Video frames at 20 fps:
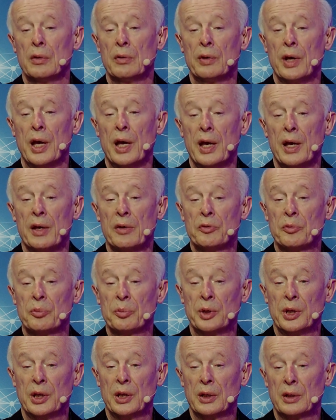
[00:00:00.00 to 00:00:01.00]
there
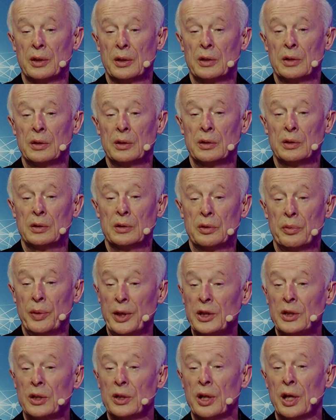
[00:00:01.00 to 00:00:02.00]
have been
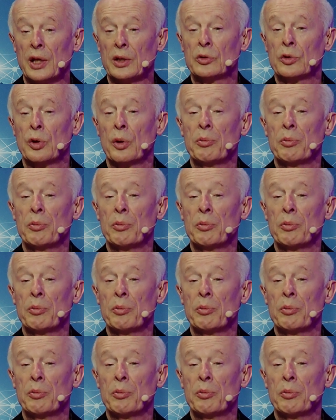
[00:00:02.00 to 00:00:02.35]
29